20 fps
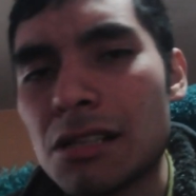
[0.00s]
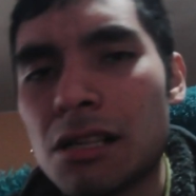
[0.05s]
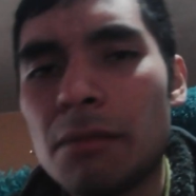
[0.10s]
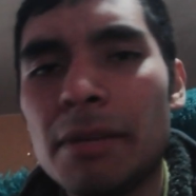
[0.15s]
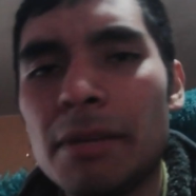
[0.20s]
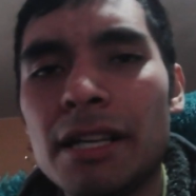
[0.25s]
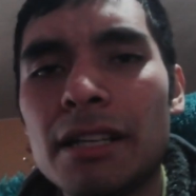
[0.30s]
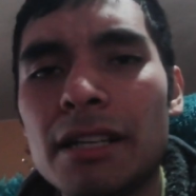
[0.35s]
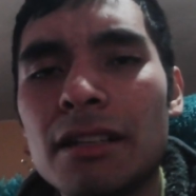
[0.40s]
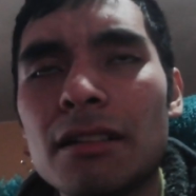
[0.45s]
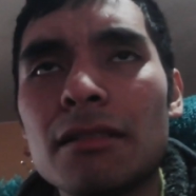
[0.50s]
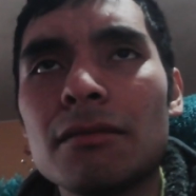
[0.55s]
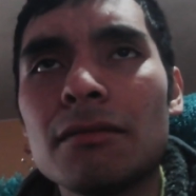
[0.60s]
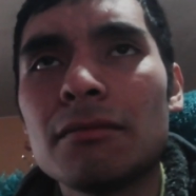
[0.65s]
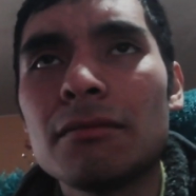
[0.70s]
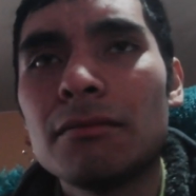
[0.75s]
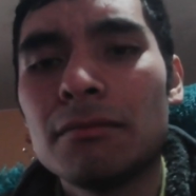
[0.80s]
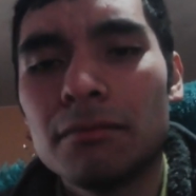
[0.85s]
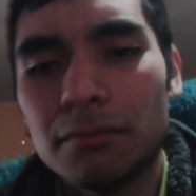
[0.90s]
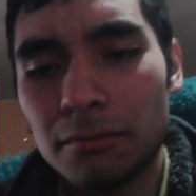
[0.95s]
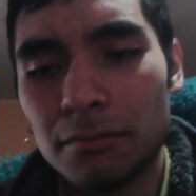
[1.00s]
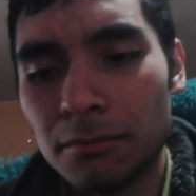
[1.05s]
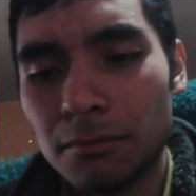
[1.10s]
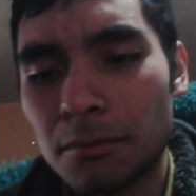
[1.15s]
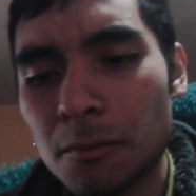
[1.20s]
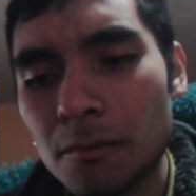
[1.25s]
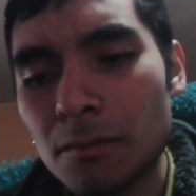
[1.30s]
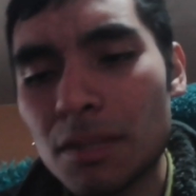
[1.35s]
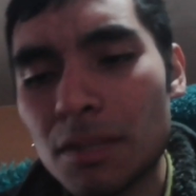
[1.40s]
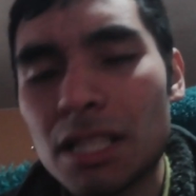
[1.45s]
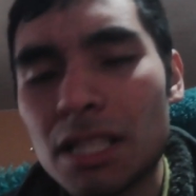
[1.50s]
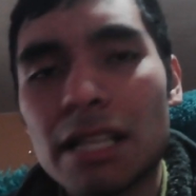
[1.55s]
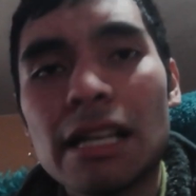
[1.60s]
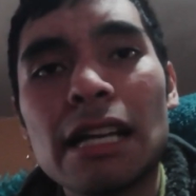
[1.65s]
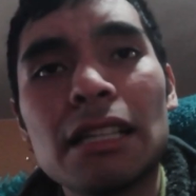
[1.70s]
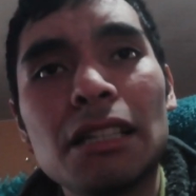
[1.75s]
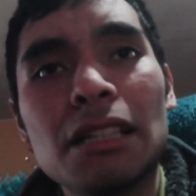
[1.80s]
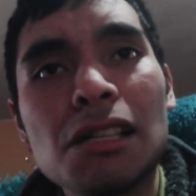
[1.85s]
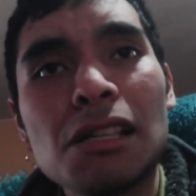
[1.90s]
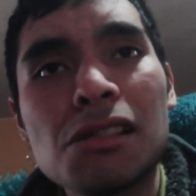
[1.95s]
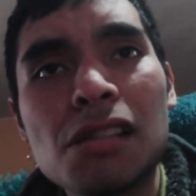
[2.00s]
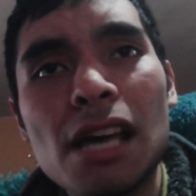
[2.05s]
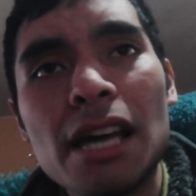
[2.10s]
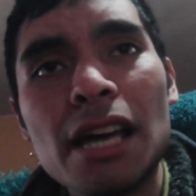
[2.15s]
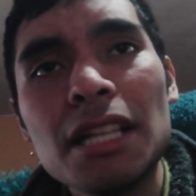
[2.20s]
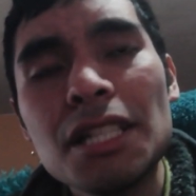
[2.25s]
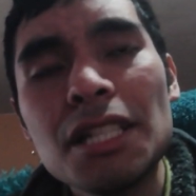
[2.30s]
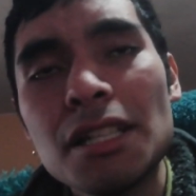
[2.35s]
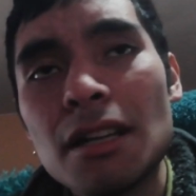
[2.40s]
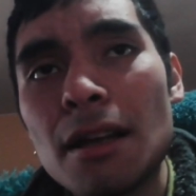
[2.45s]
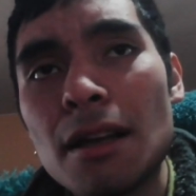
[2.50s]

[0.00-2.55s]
I mean, at this age,